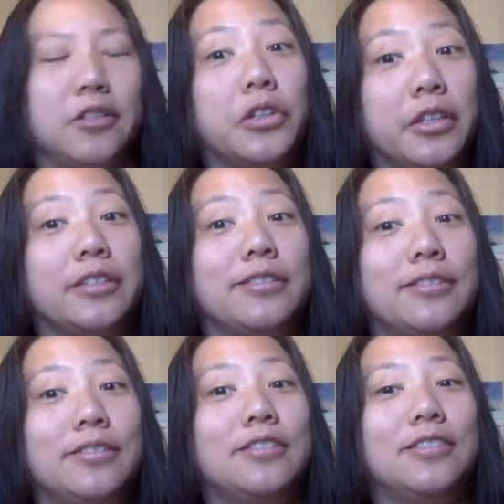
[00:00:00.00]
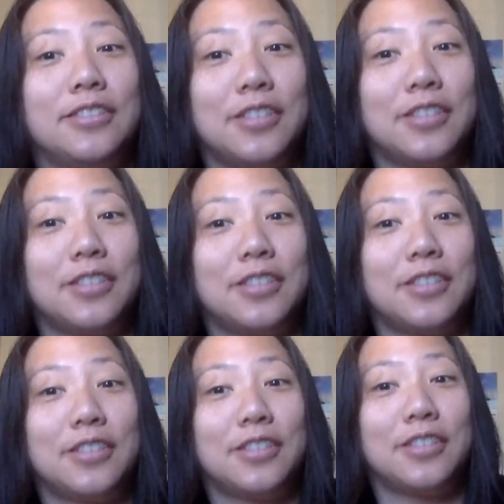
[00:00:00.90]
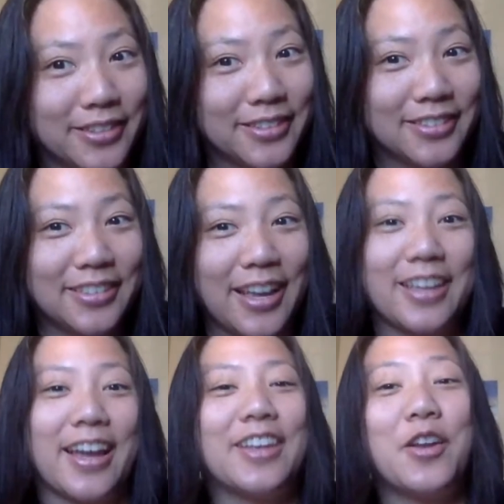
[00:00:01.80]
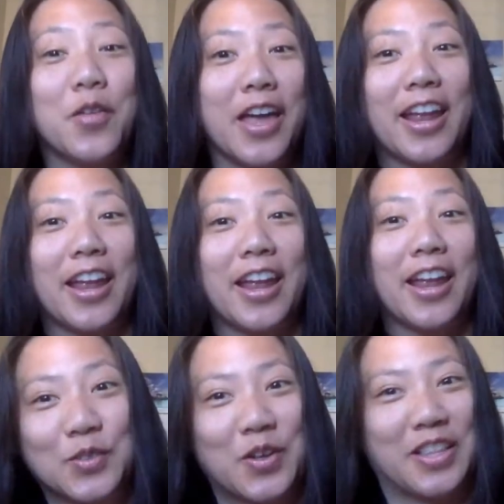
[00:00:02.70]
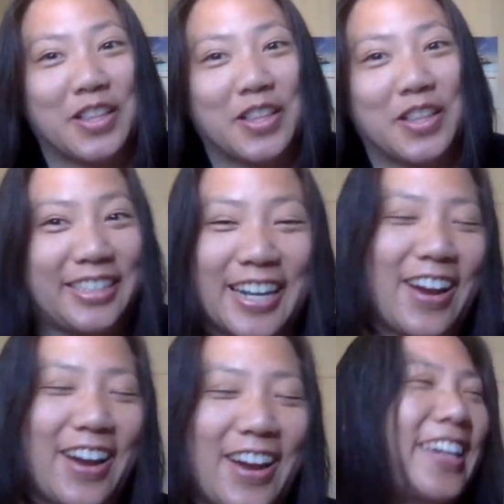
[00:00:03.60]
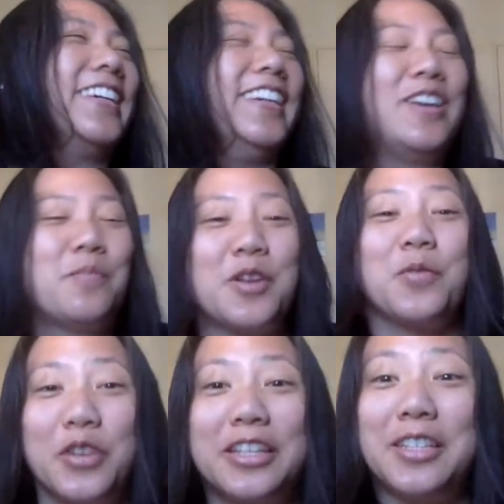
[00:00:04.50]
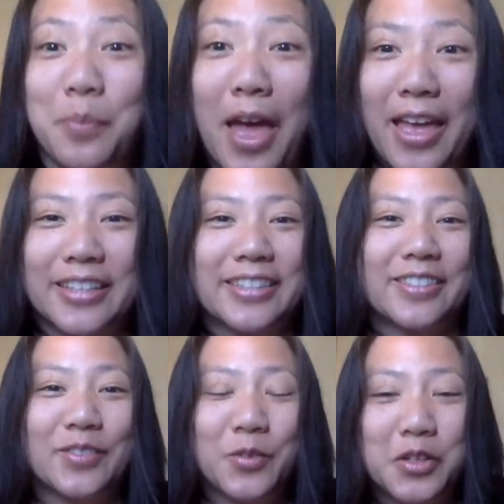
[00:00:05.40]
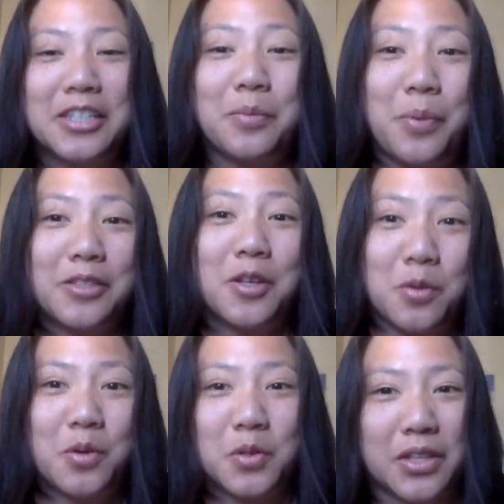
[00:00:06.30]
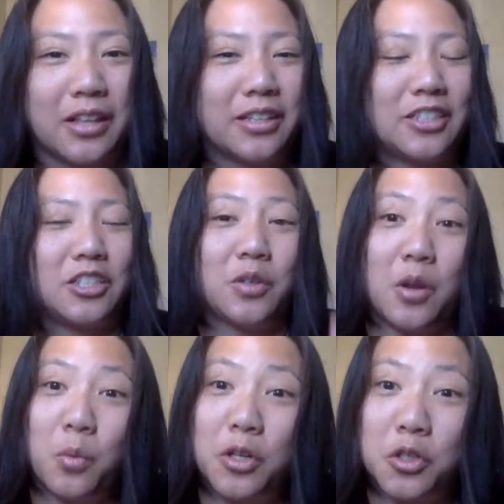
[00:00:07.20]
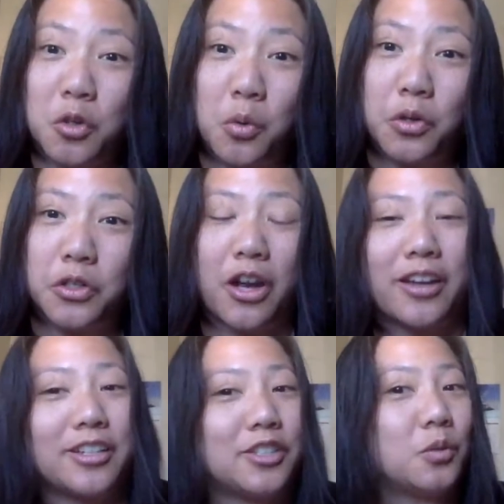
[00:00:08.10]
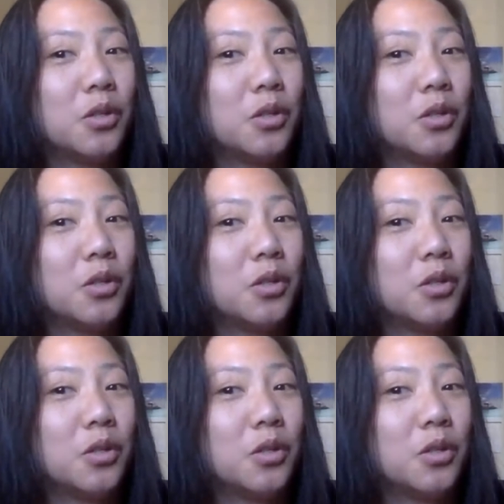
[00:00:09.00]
it really depends. I know that answer is really generic, but it really depends. Really depends on who you're selling to and which school you're